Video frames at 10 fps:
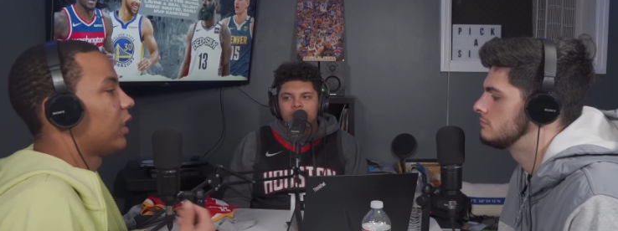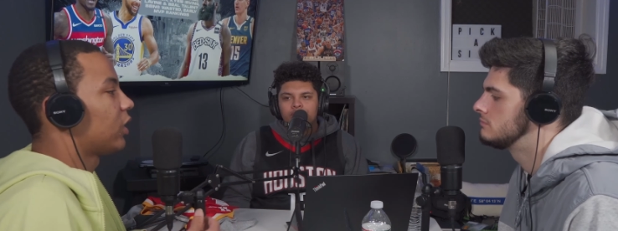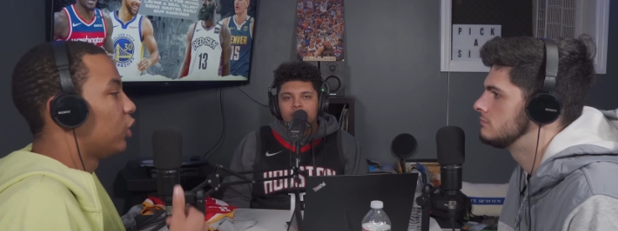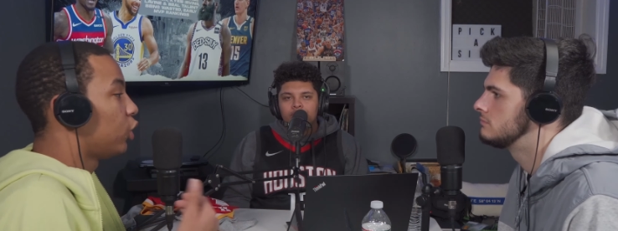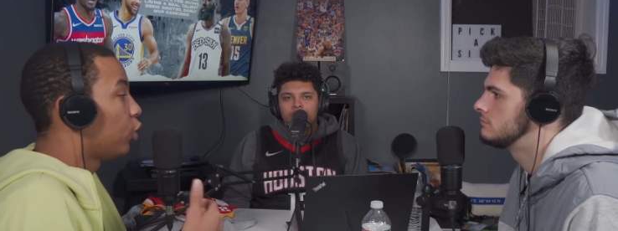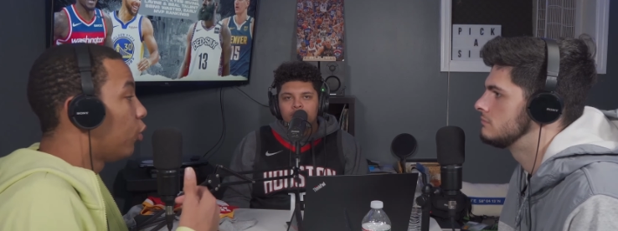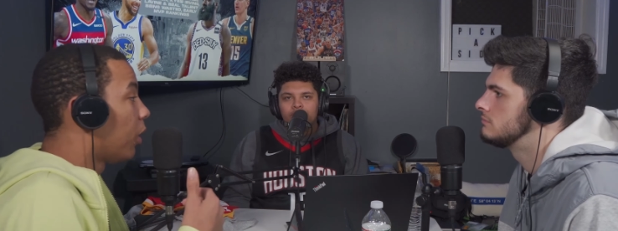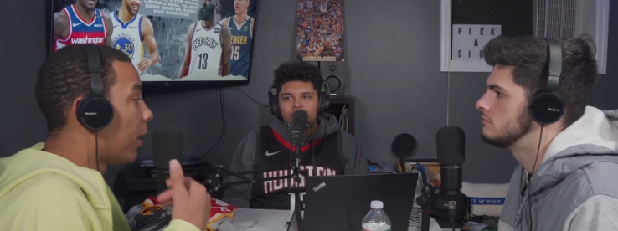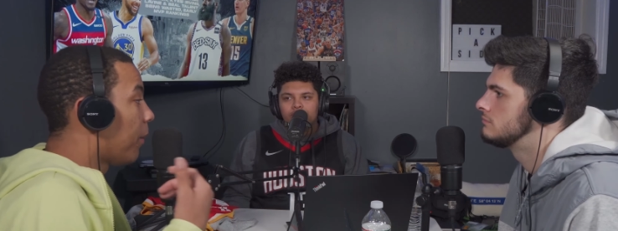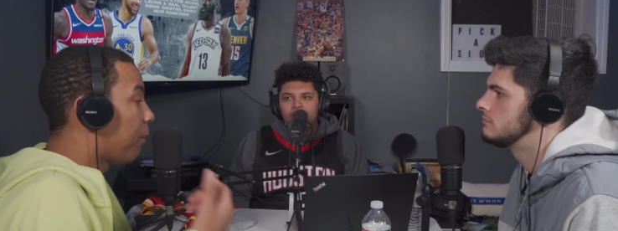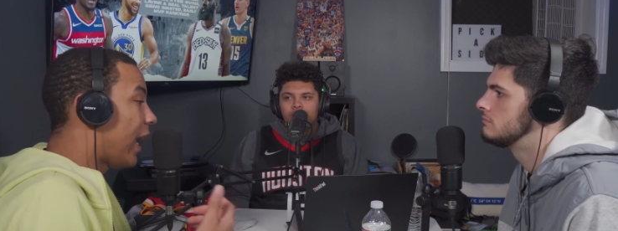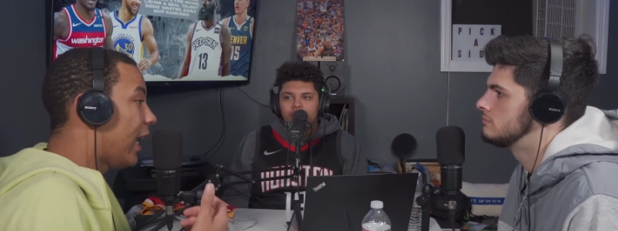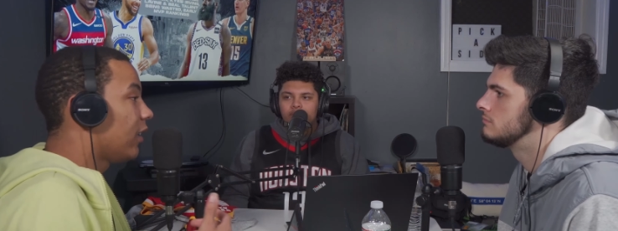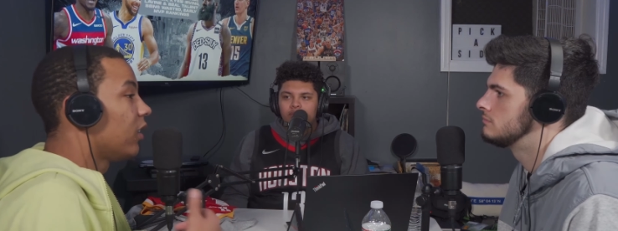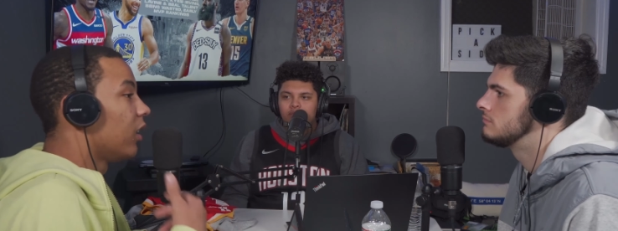Speaker 1: sense, because you
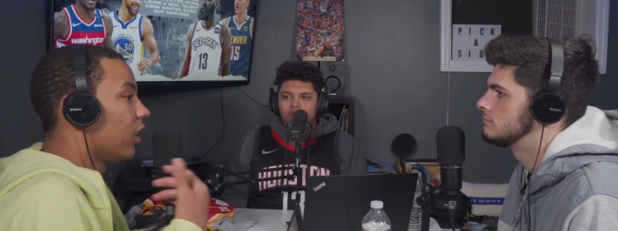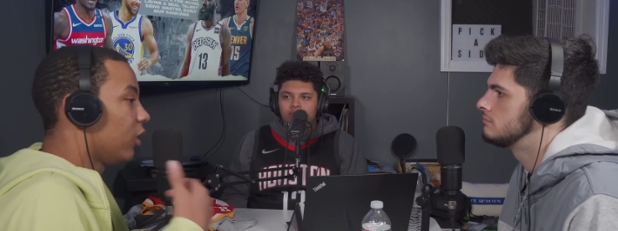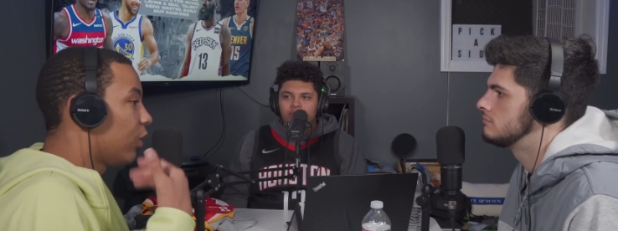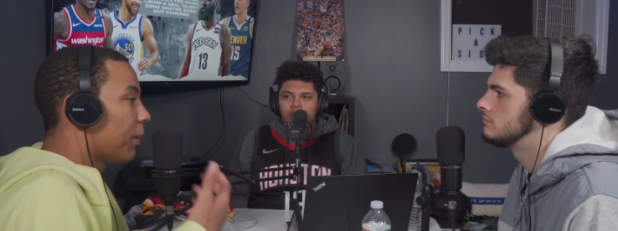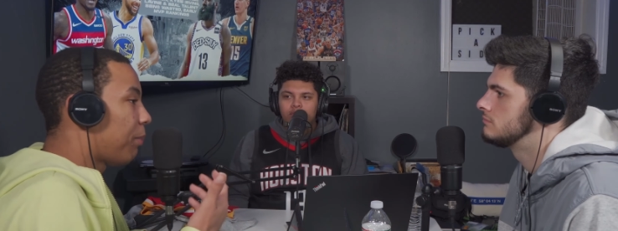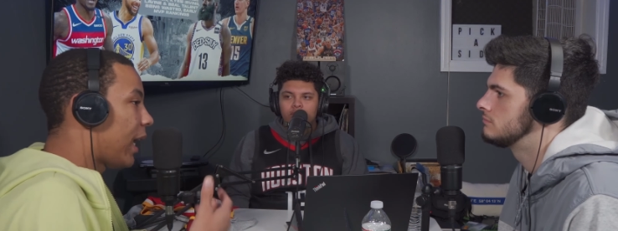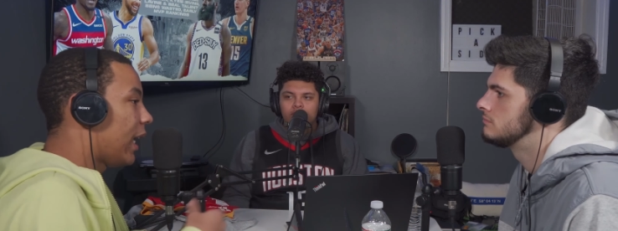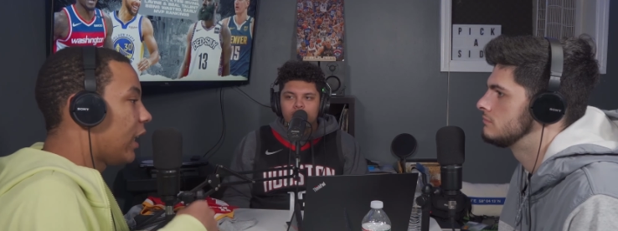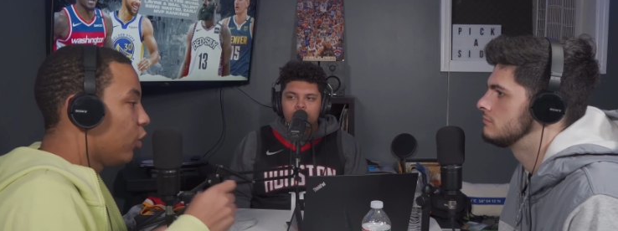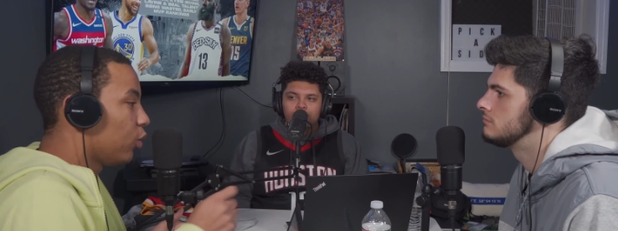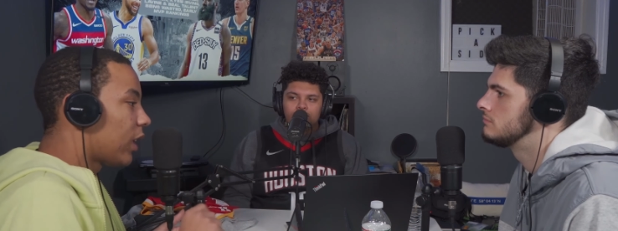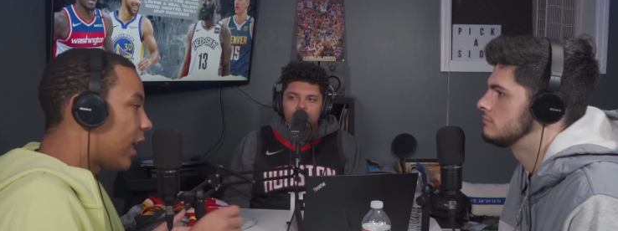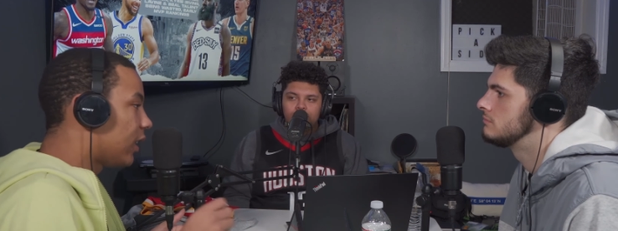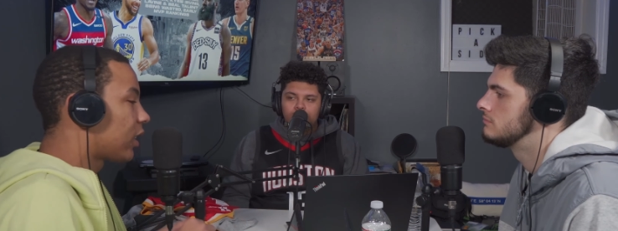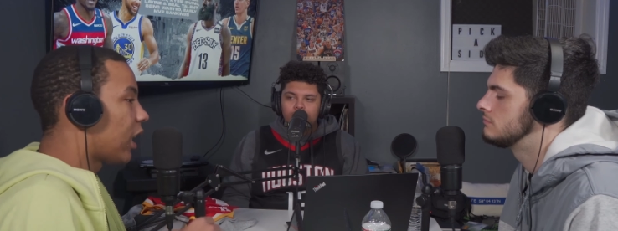get paid and you
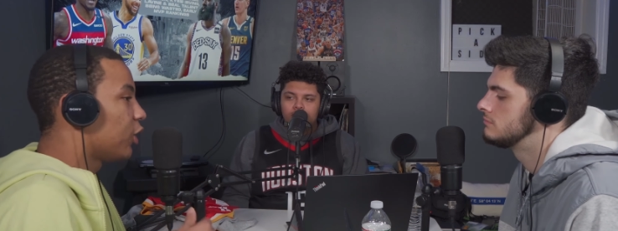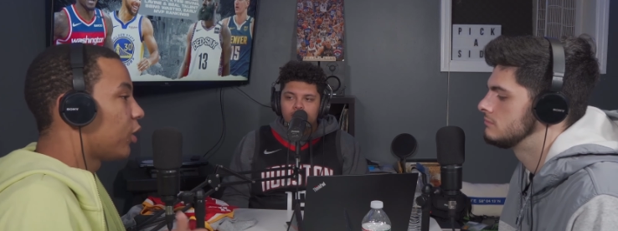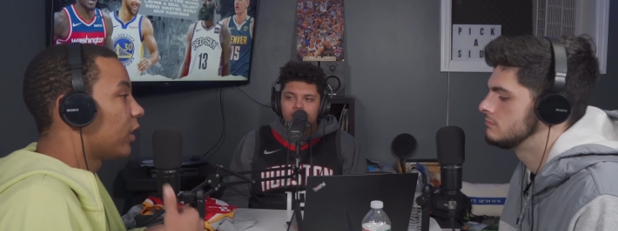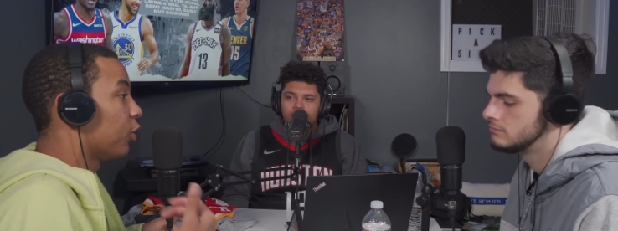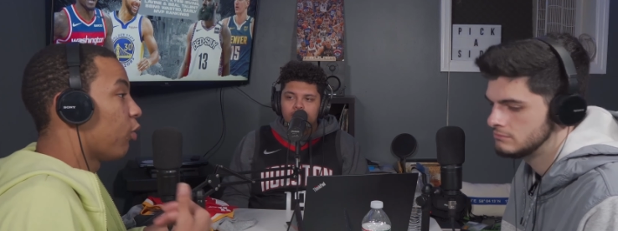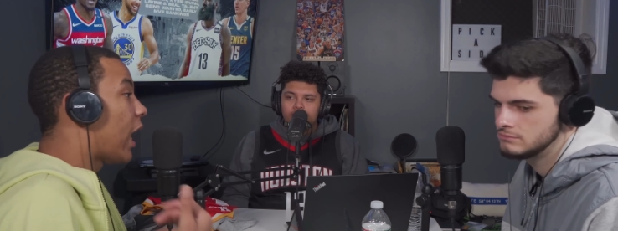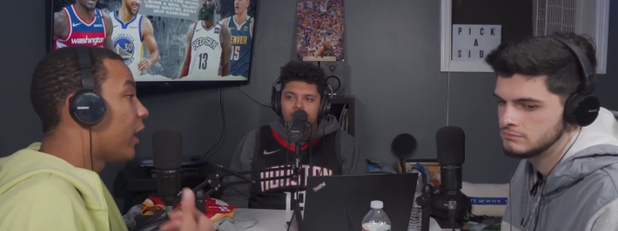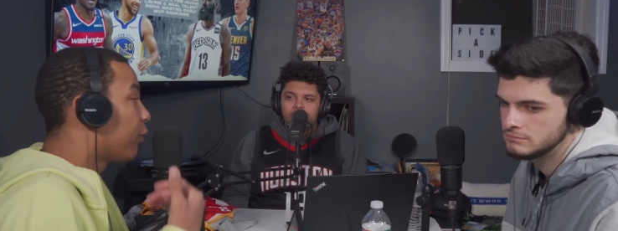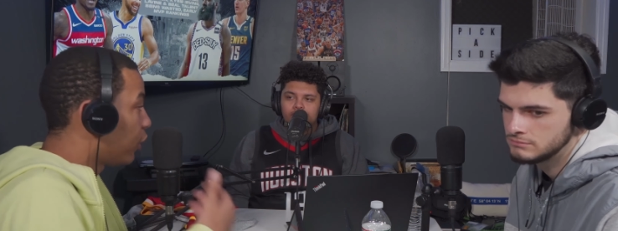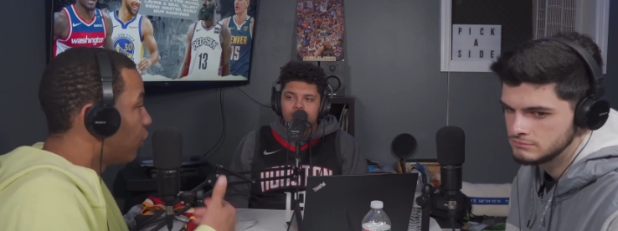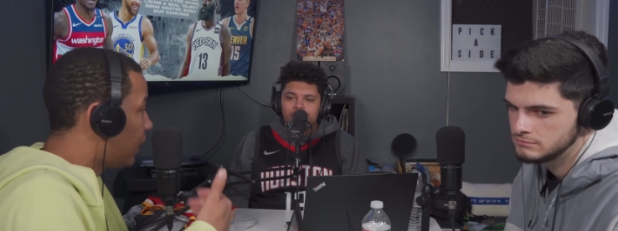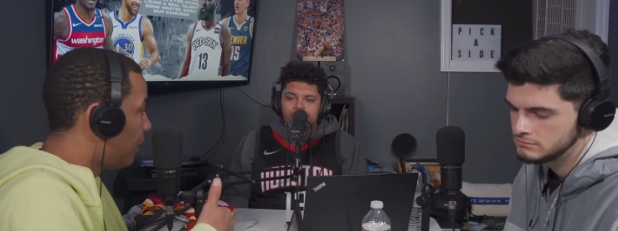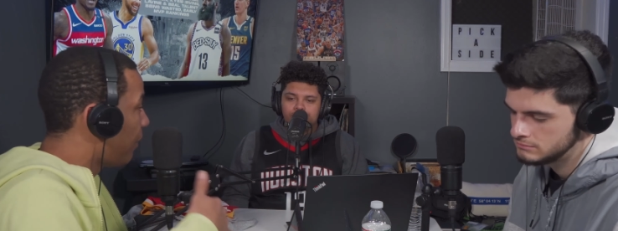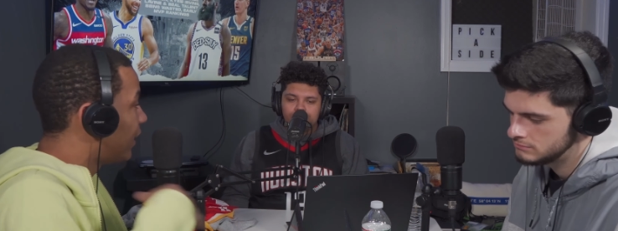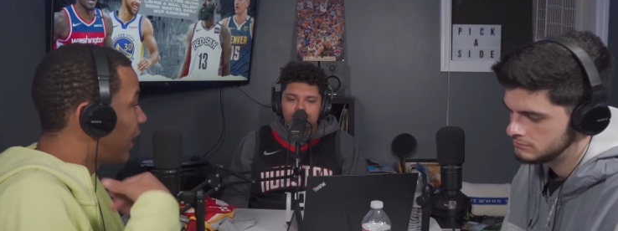sign this contract to ride for your
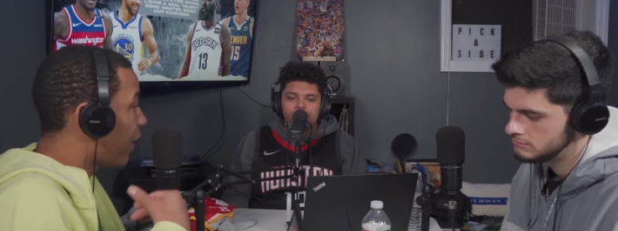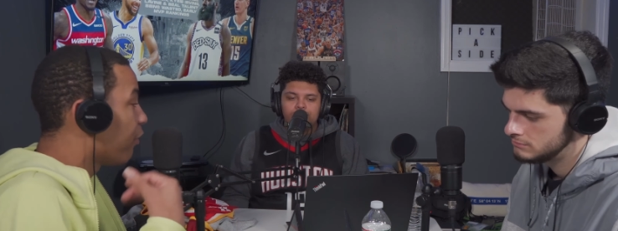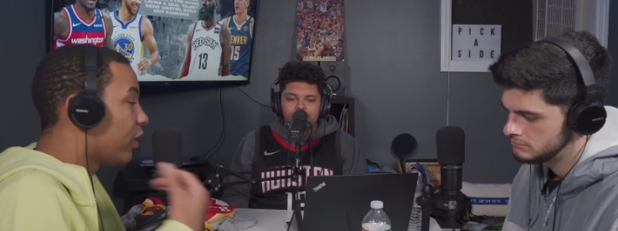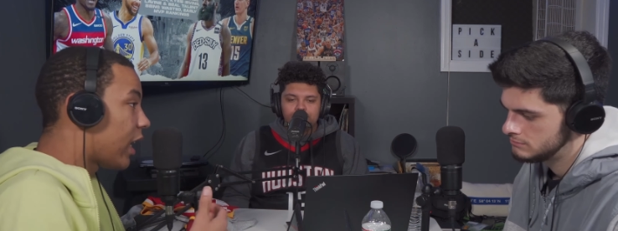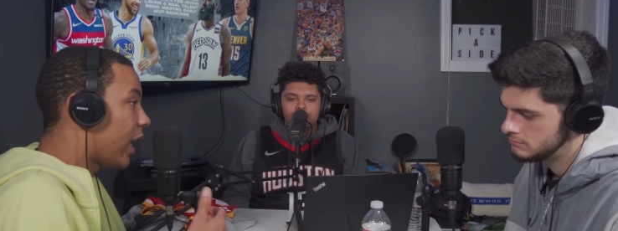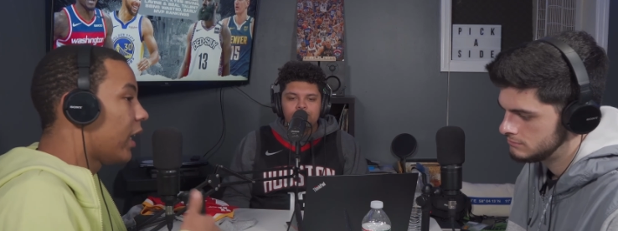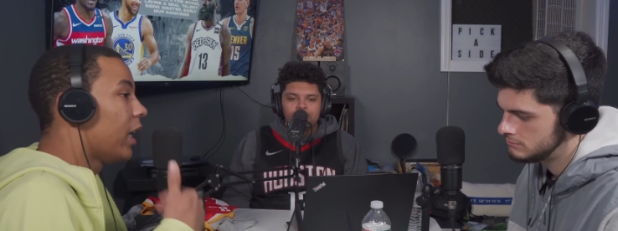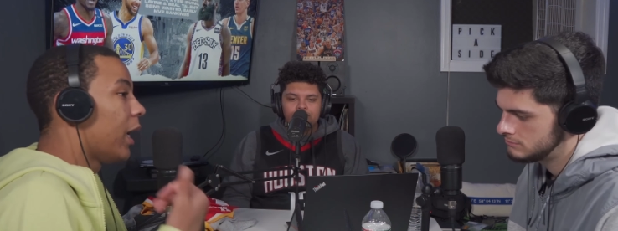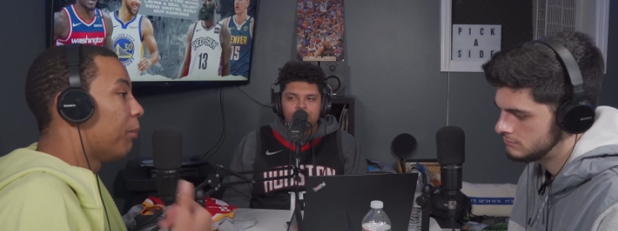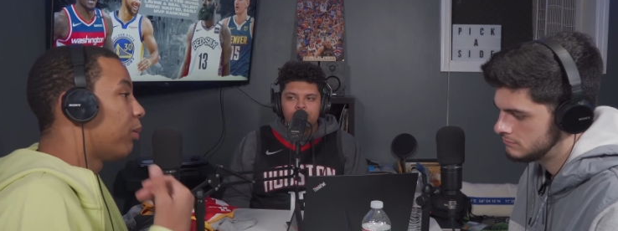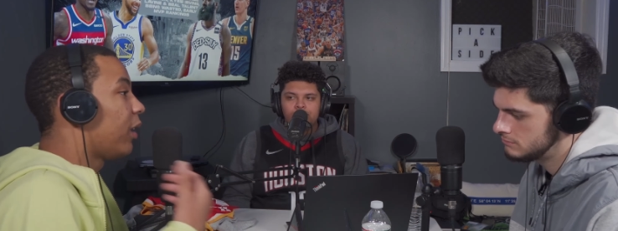teammates every night and